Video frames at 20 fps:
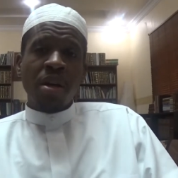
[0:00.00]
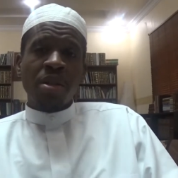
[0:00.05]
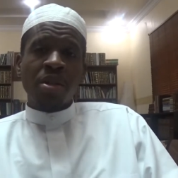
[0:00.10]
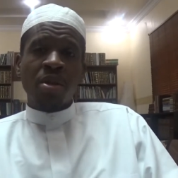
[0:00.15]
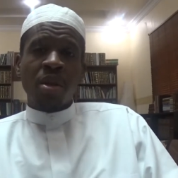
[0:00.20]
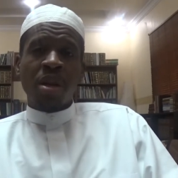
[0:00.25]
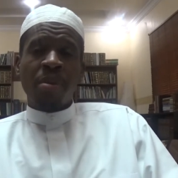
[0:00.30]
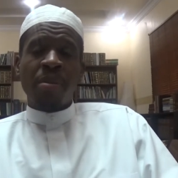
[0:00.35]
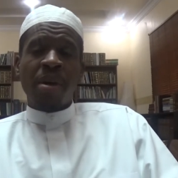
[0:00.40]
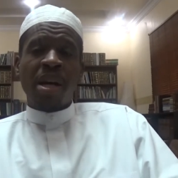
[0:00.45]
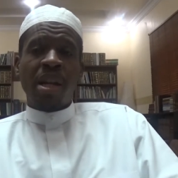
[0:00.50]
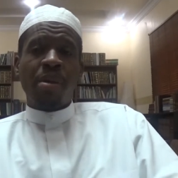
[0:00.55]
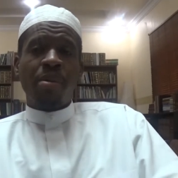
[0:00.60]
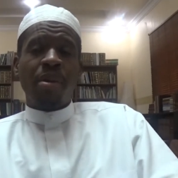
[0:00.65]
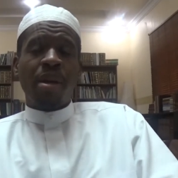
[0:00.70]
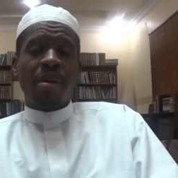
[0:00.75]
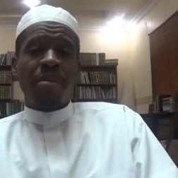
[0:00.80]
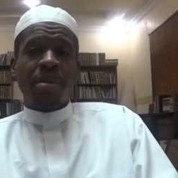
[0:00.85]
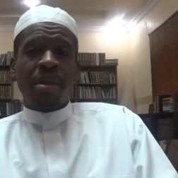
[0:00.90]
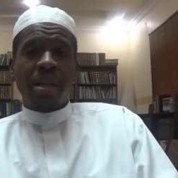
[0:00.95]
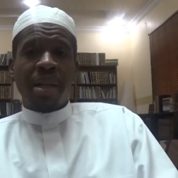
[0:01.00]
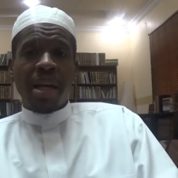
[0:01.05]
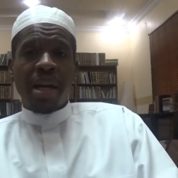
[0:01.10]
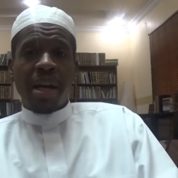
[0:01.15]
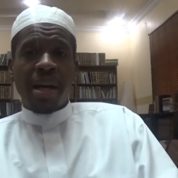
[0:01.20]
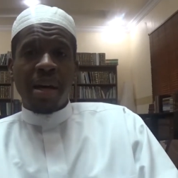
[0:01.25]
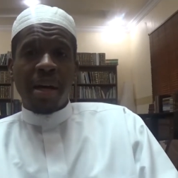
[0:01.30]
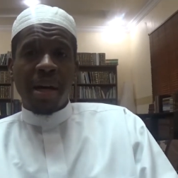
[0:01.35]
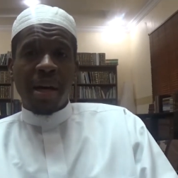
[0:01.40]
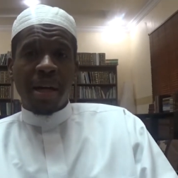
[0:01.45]
Suleiman ibn
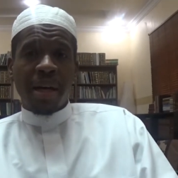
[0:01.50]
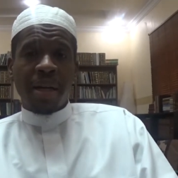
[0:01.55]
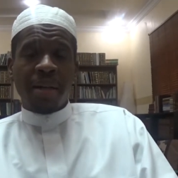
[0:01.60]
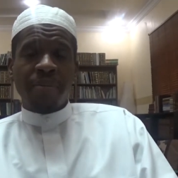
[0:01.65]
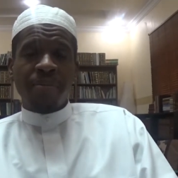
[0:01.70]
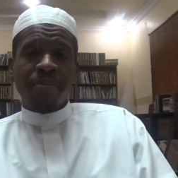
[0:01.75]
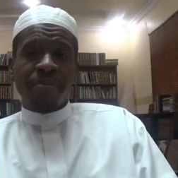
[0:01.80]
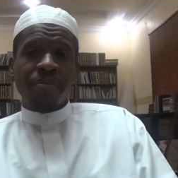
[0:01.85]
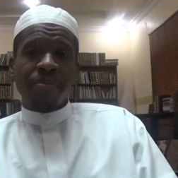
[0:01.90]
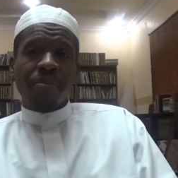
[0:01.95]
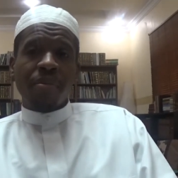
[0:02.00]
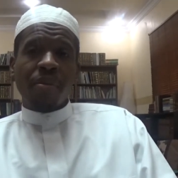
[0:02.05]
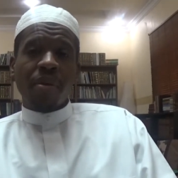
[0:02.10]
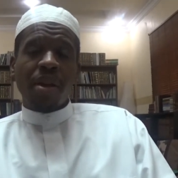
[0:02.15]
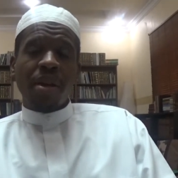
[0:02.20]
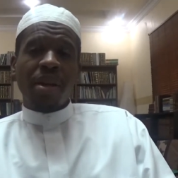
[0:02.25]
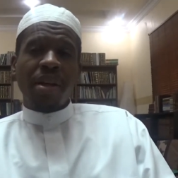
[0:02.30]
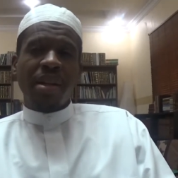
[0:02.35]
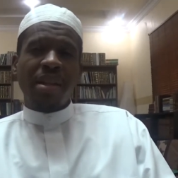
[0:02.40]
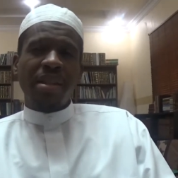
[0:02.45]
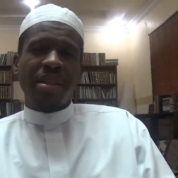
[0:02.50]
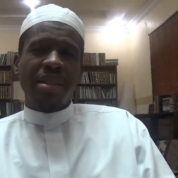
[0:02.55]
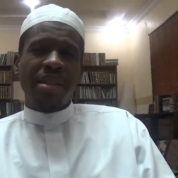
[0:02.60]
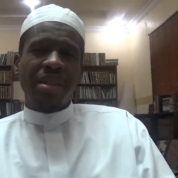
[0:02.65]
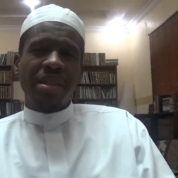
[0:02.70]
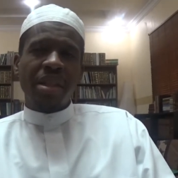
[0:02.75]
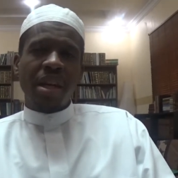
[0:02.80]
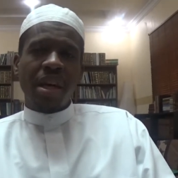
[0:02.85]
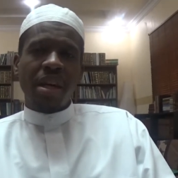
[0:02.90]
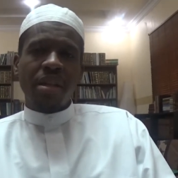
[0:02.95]
Abdullah, uh, uh, the
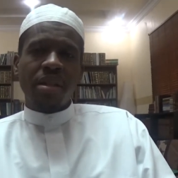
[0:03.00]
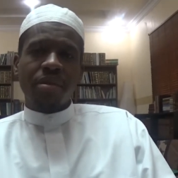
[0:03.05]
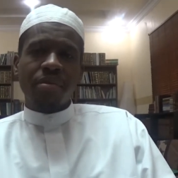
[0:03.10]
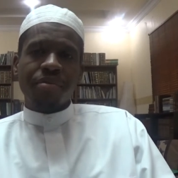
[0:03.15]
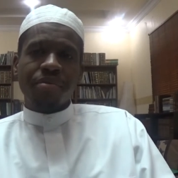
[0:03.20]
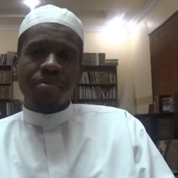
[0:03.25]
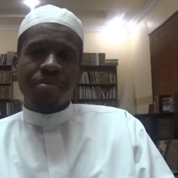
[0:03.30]
son